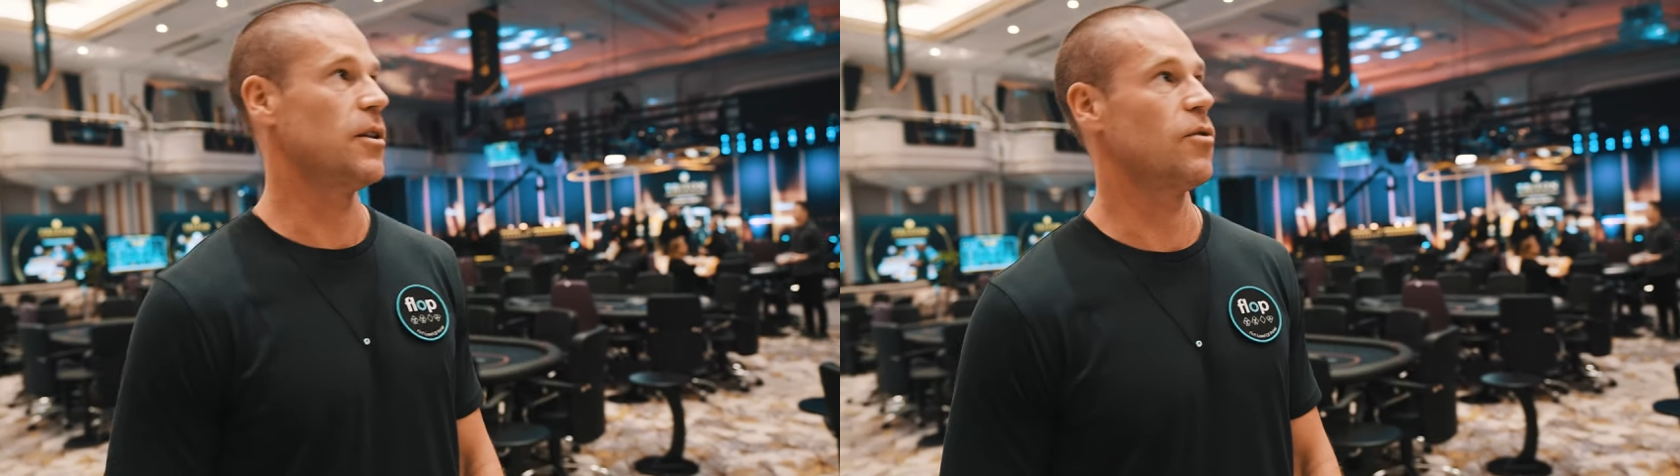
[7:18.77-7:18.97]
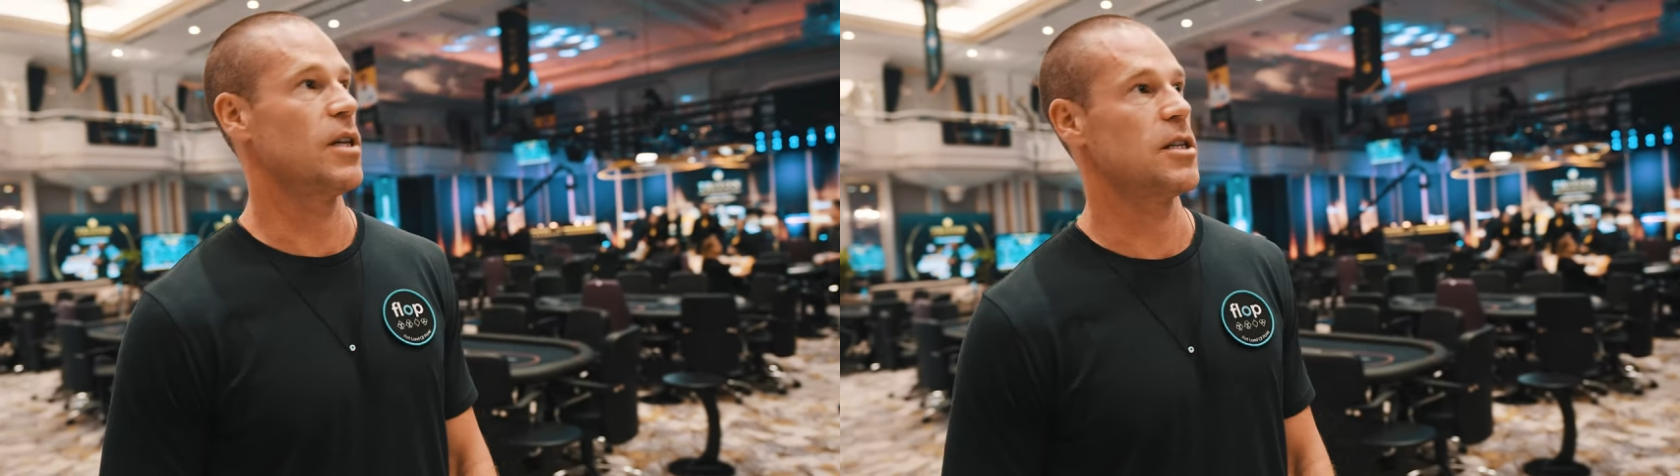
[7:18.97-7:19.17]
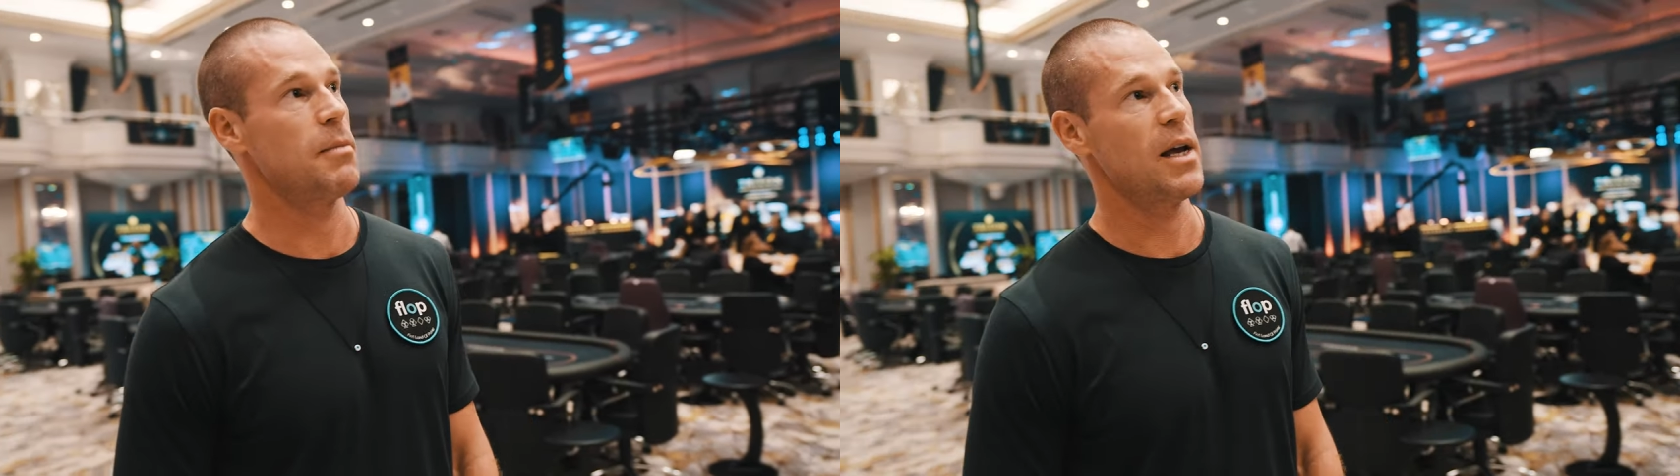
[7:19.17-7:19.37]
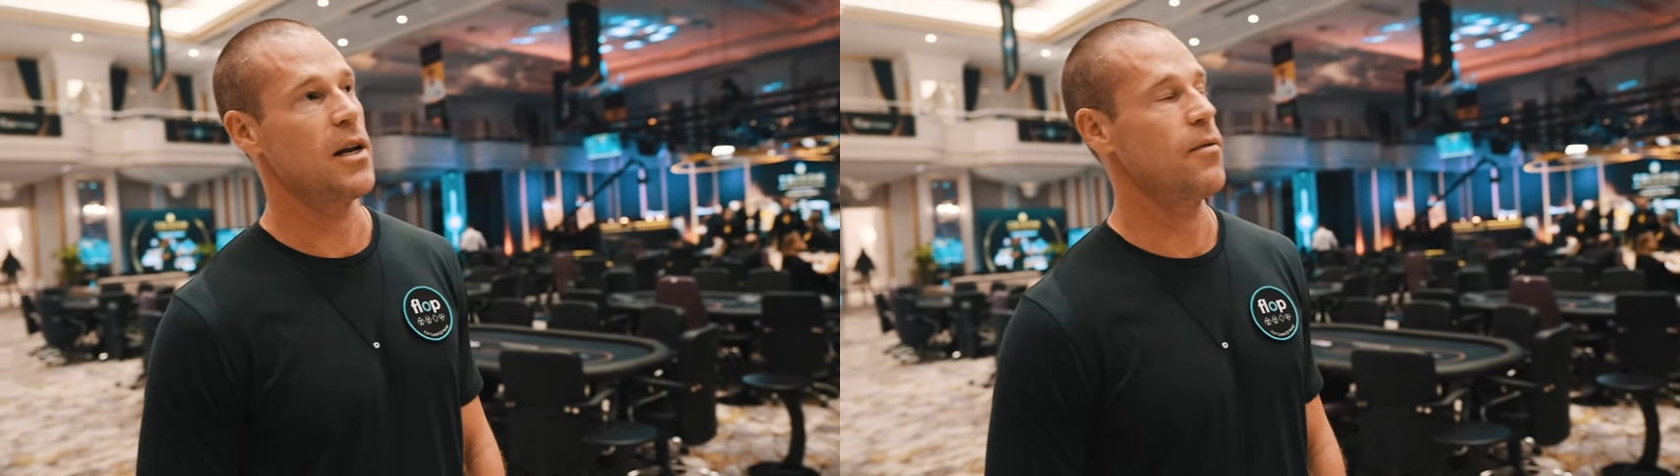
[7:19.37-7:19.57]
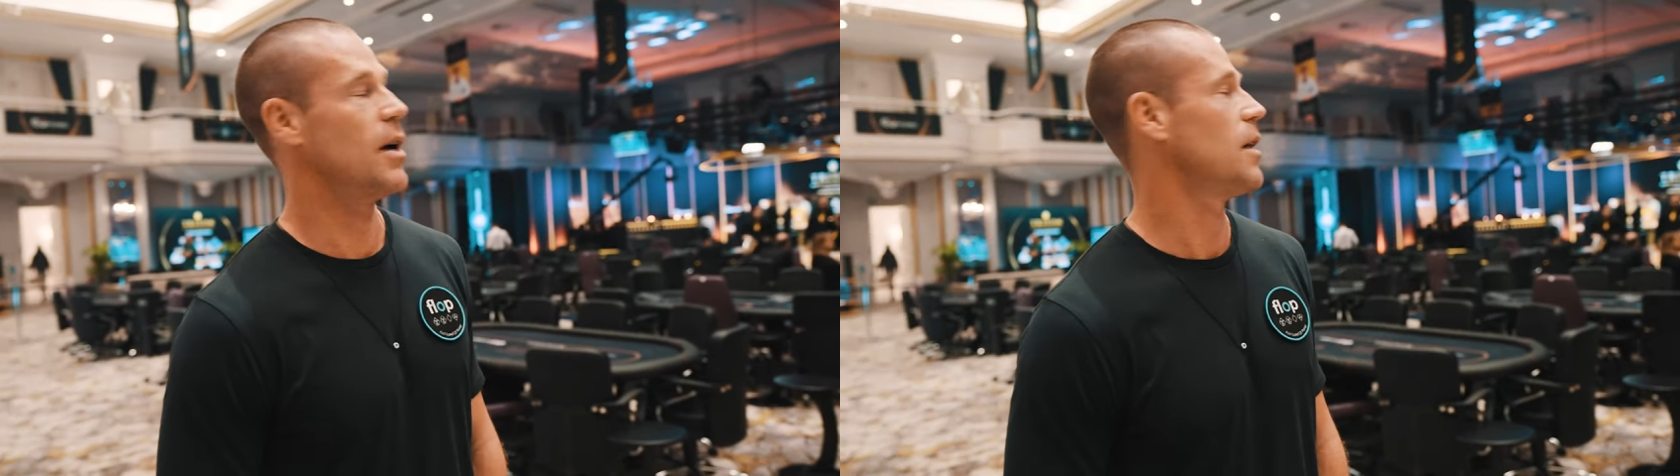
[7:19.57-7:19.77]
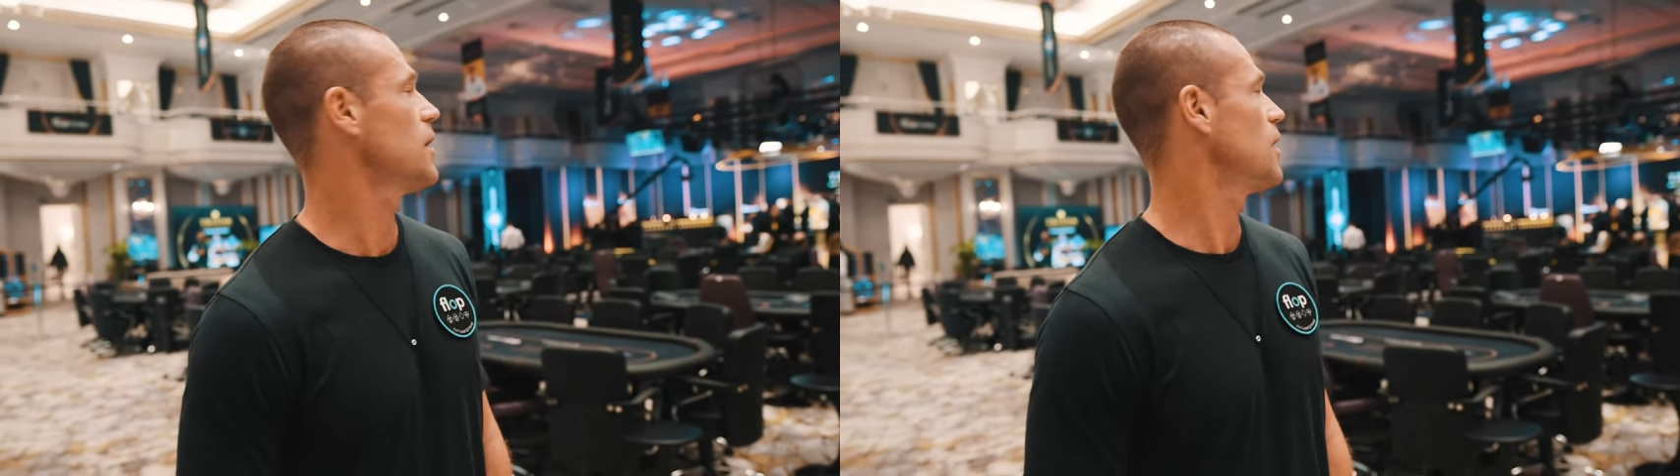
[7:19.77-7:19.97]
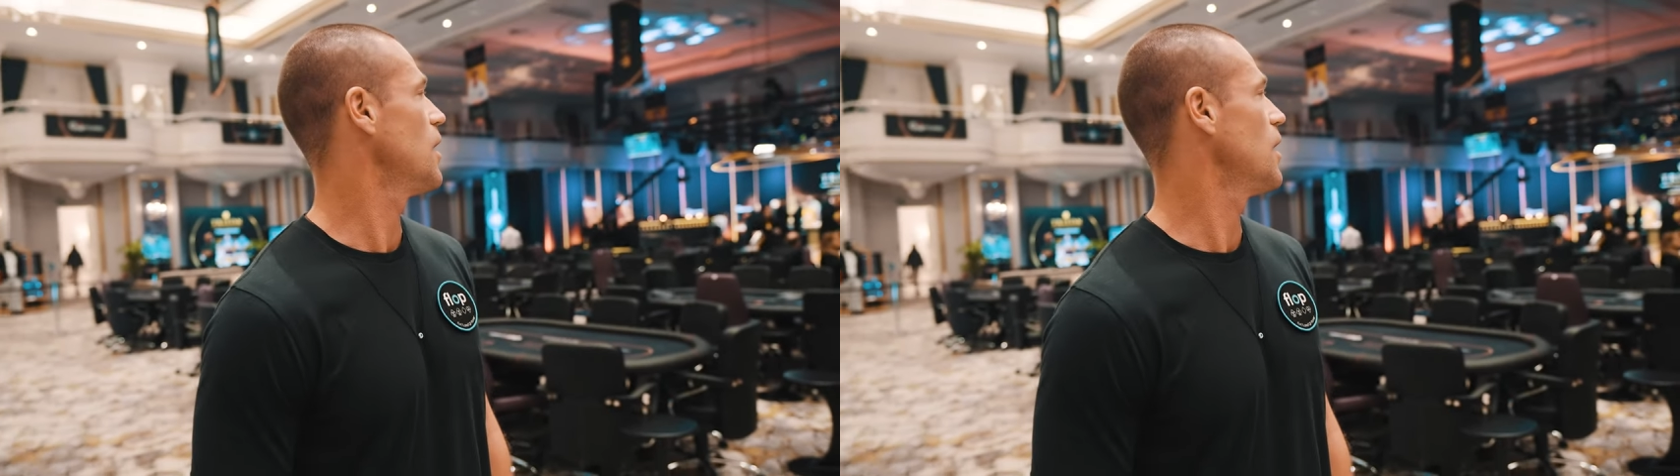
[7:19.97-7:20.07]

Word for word: into this main event.